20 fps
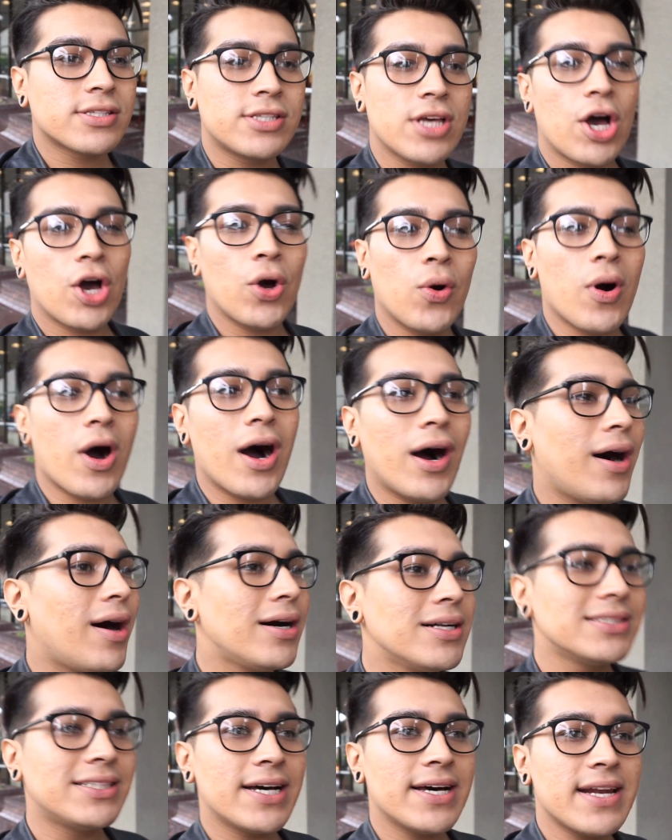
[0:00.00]
So,
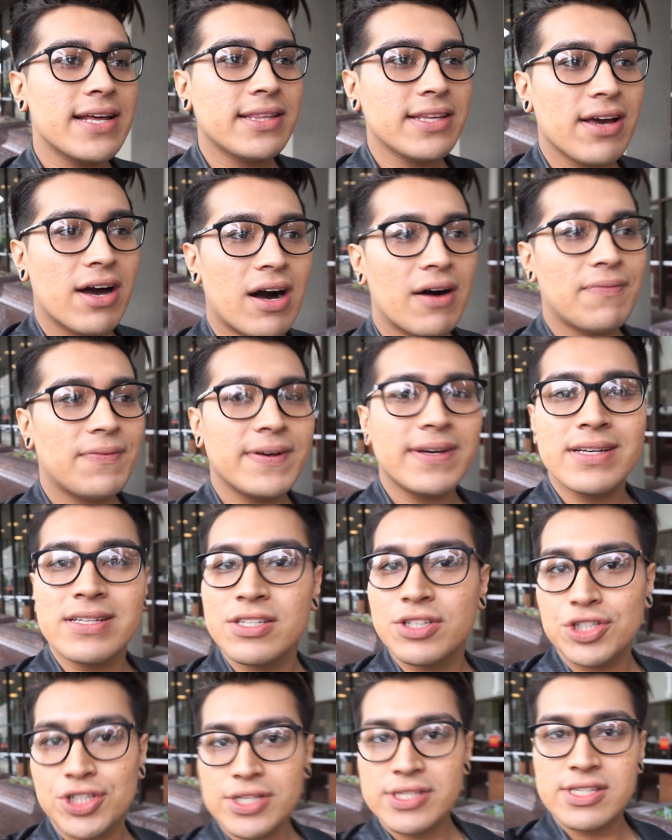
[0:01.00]
all done at the
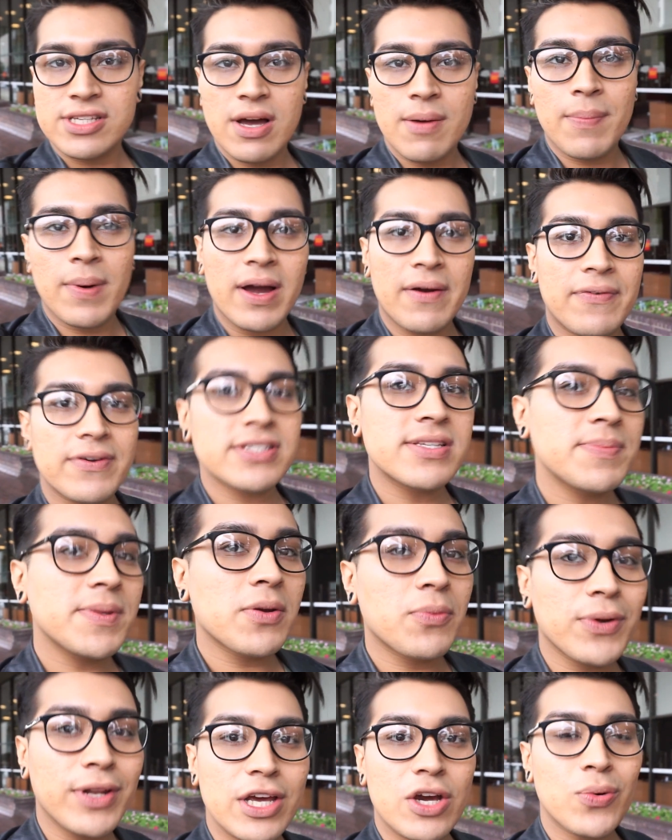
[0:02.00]
office. Just stopped by for
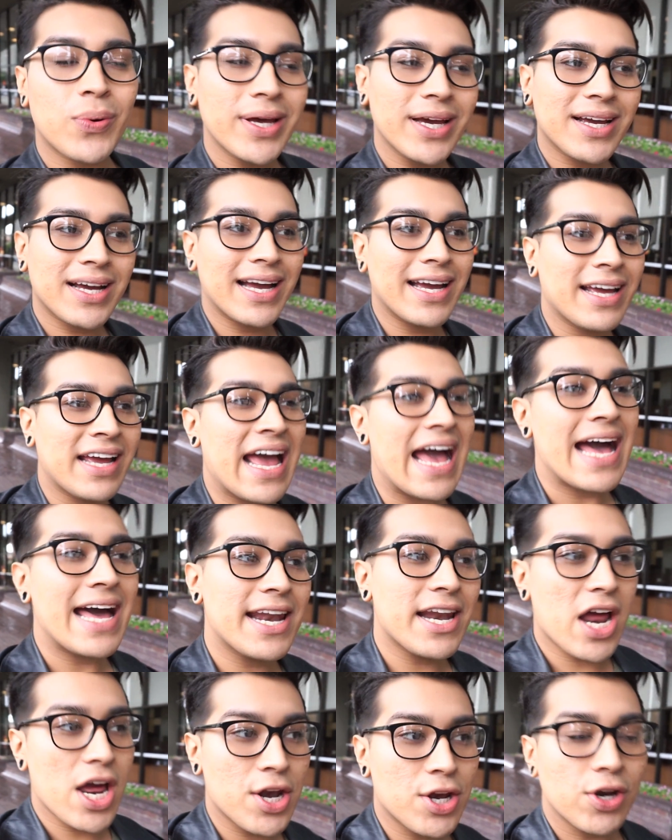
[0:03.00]
something really quick. I
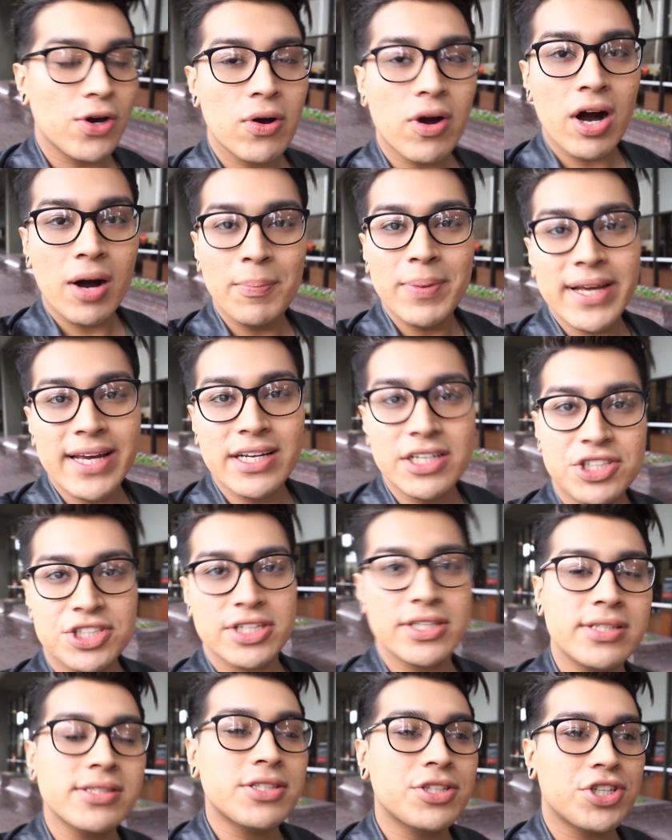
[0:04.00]
had no
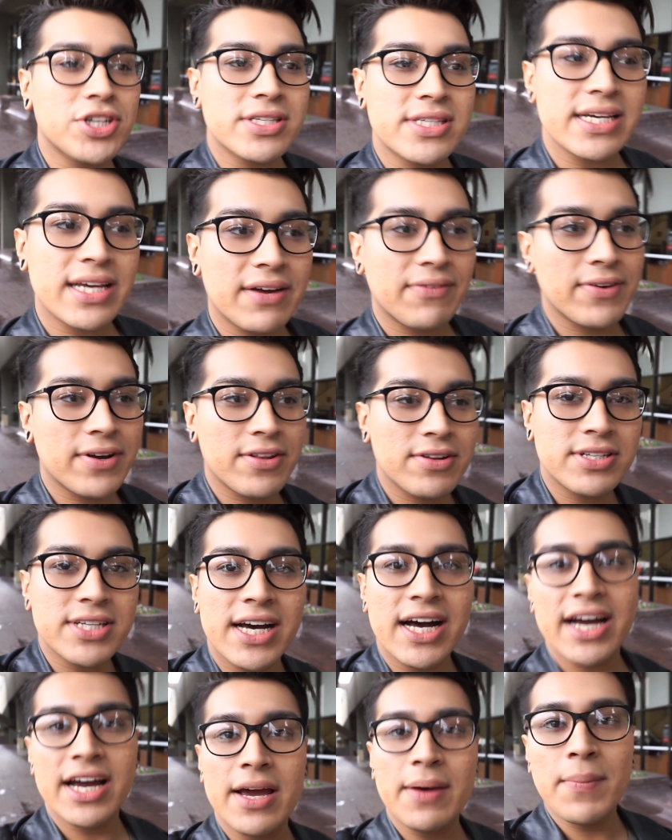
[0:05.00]
complications, just like every other
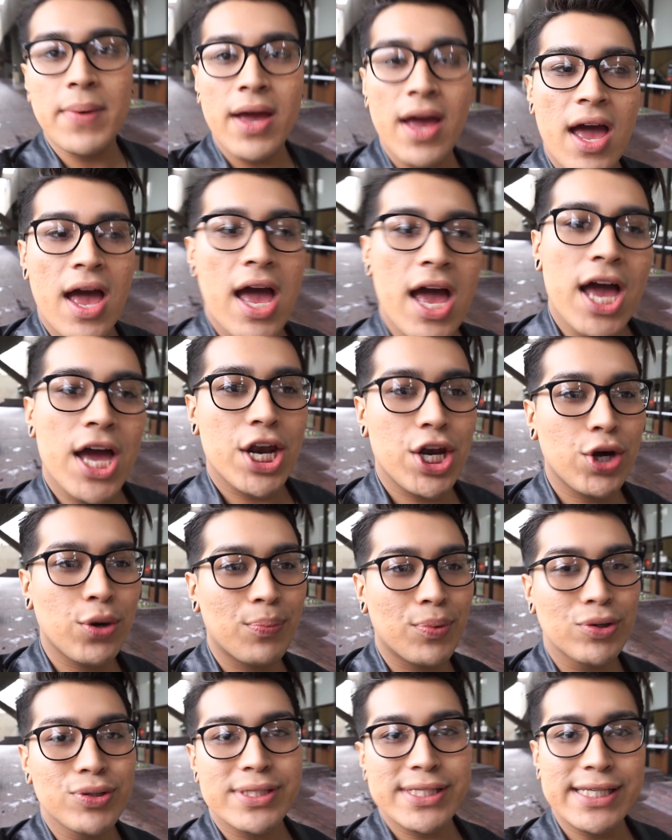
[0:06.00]
time. No
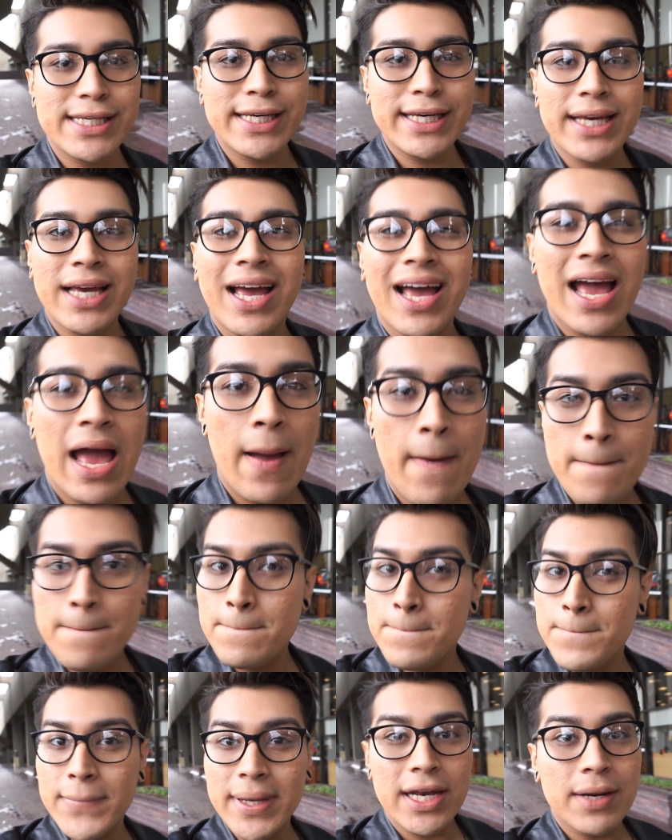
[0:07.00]
bruising,
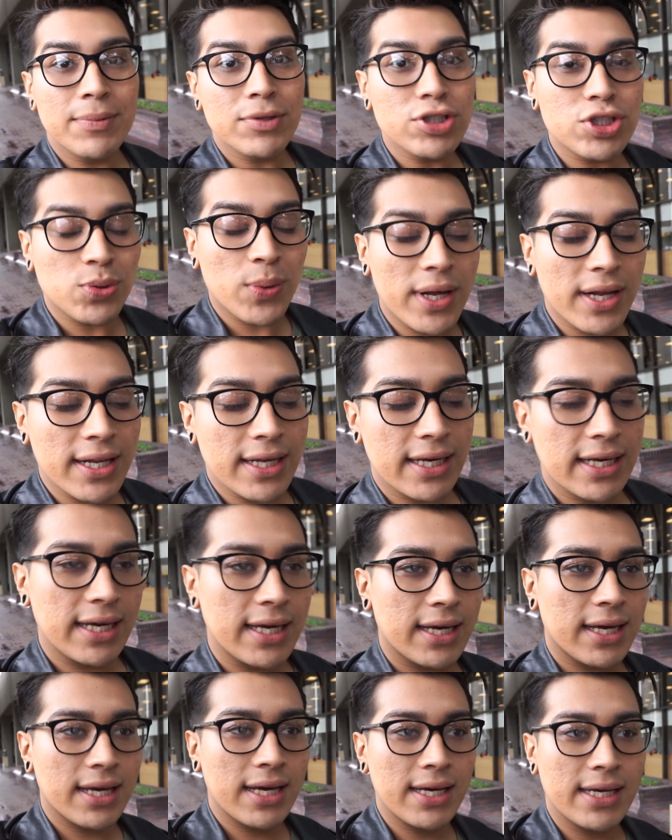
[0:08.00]
minimal
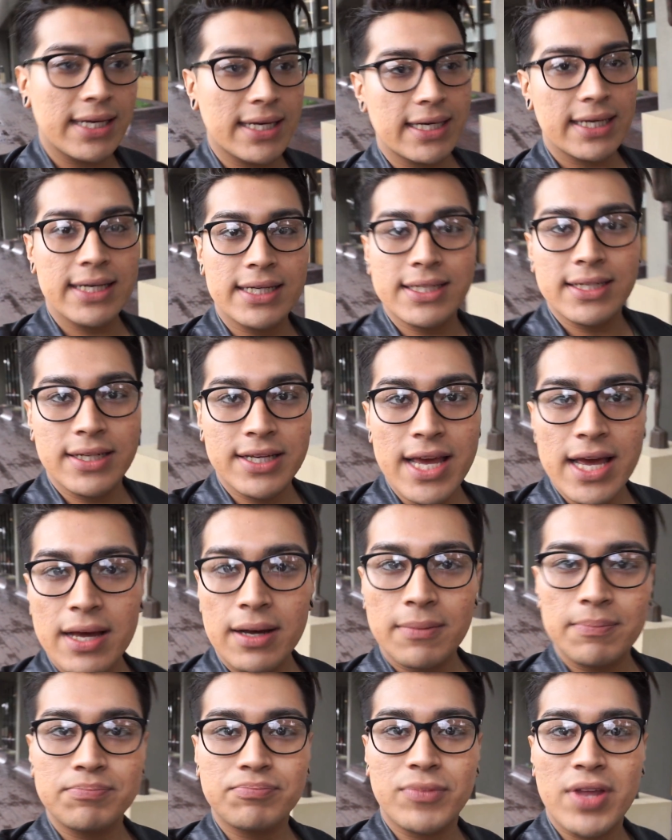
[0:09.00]
swelling, and
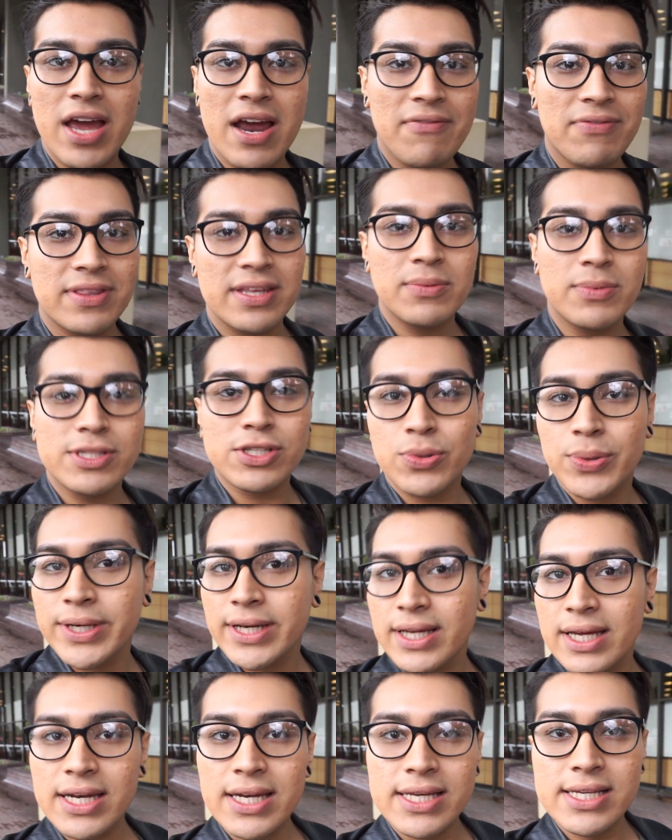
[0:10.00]
yeah, everything was
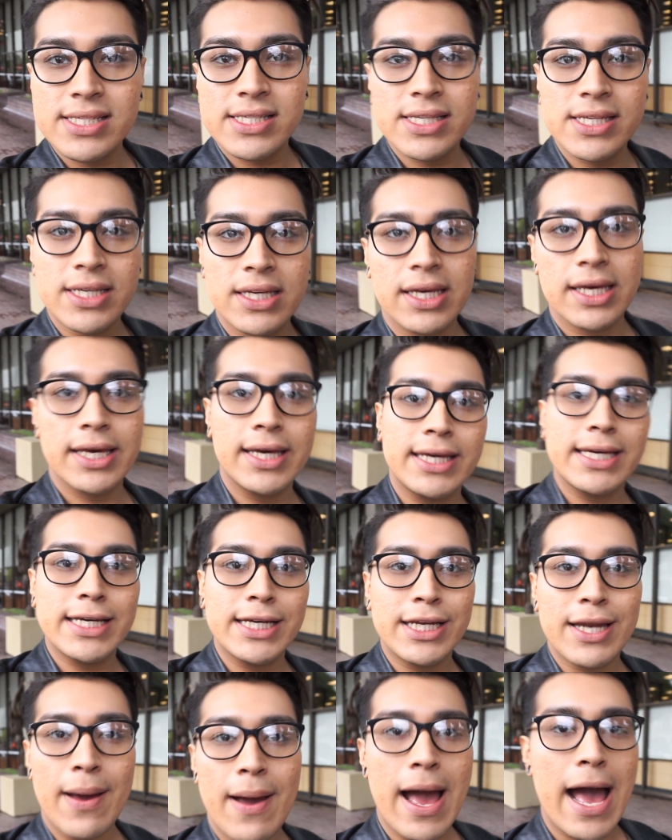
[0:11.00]
quick and easy,
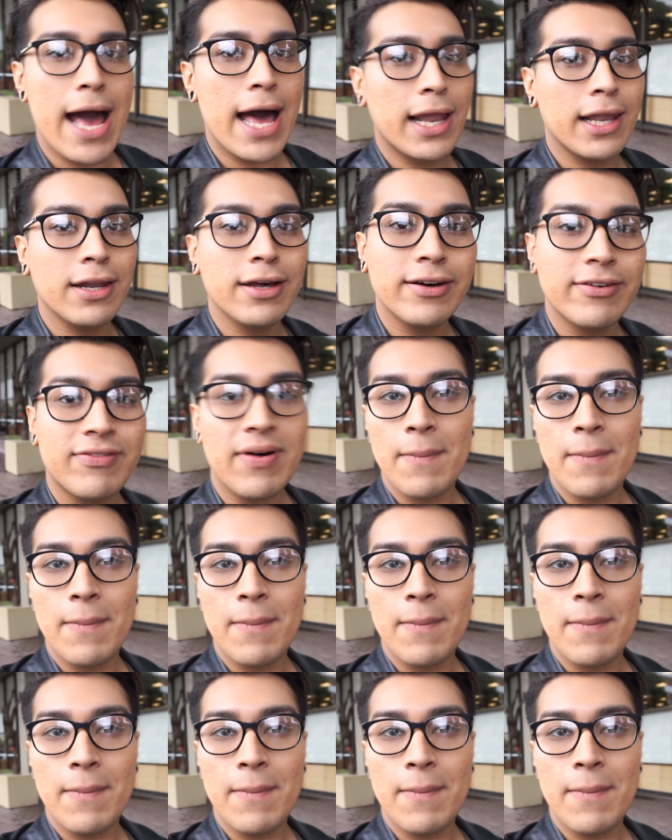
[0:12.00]
and I love